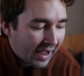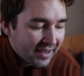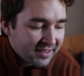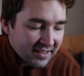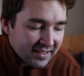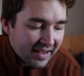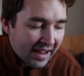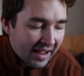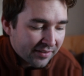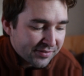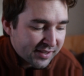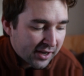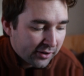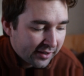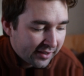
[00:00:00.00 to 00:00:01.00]
I didn't have
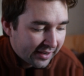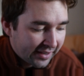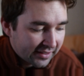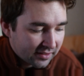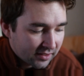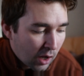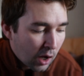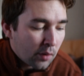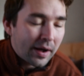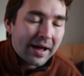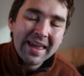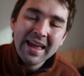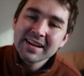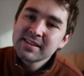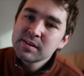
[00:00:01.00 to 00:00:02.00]
Saturday Night. Oh,
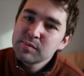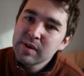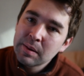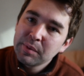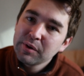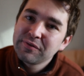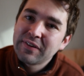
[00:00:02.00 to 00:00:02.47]
I had September